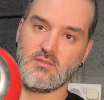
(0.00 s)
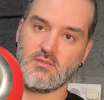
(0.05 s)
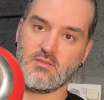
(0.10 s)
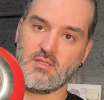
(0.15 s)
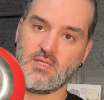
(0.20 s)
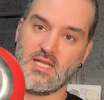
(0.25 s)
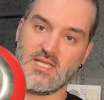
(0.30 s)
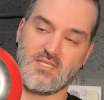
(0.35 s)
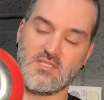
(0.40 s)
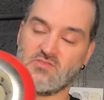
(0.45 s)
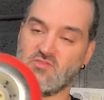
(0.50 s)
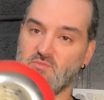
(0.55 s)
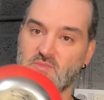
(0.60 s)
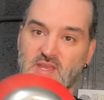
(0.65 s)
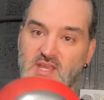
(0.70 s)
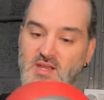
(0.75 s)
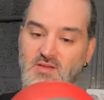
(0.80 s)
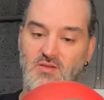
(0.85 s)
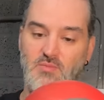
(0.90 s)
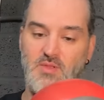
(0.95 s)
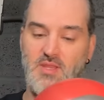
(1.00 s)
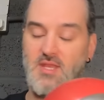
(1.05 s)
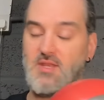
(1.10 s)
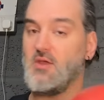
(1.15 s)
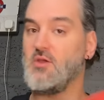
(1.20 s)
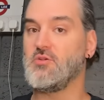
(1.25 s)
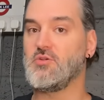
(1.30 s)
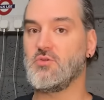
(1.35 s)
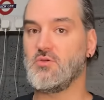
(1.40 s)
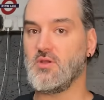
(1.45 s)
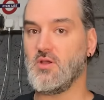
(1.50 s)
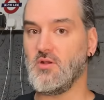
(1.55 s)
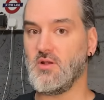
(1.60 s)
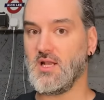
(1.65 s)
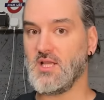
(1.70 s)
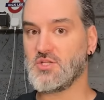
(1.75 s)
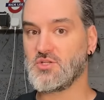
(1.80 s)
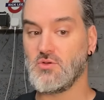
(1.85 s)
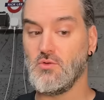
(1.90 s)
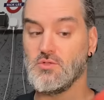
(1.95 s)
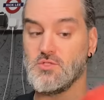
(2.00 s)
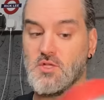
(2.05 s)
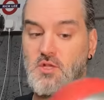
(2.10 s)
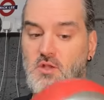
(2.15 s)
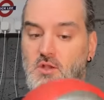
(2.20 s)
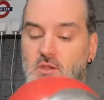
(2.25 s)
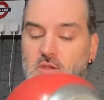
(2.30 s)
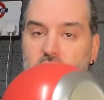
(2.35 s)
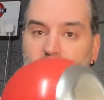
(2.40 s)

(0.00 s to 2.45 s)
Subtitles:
Unless it's from that era, but they don't do it on electricals, I don't know.